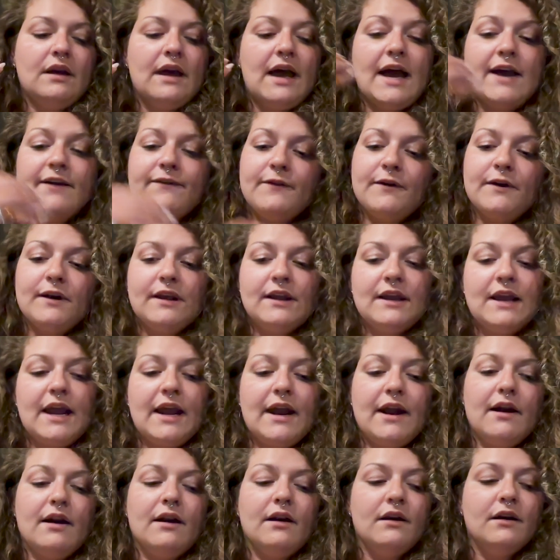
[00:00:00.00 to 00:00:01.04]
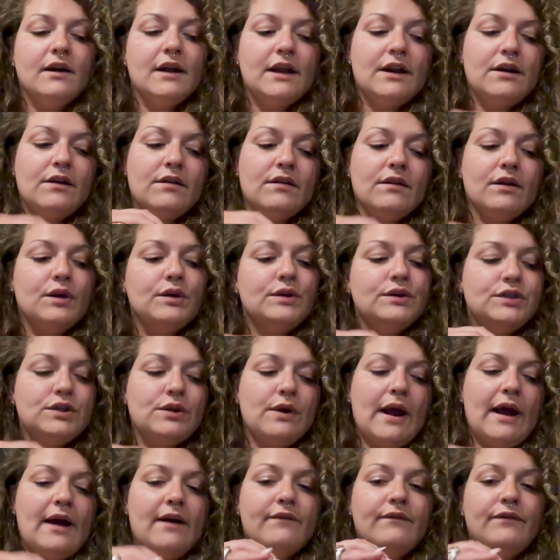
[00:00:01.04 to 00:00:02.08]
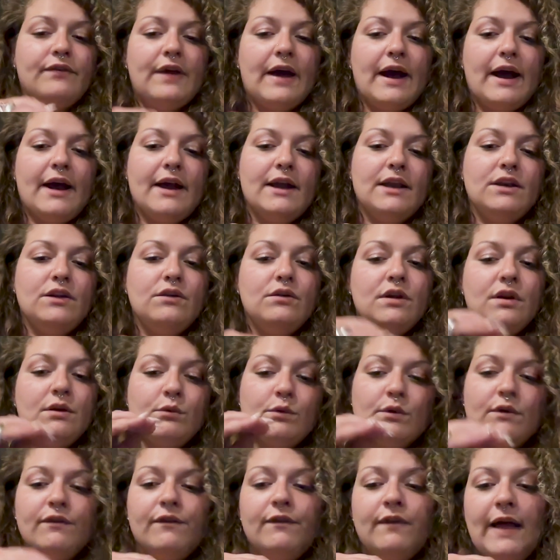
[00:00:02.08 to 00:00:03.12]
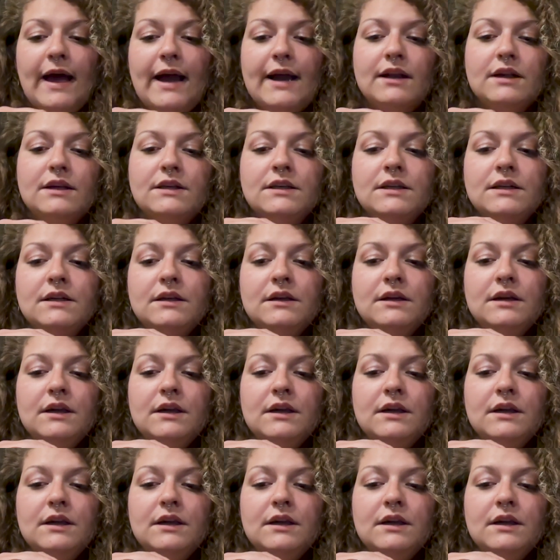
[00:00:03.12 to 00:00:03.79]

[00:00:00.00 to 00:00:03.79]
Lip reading: effort and care, and as long as you have that and you can reflect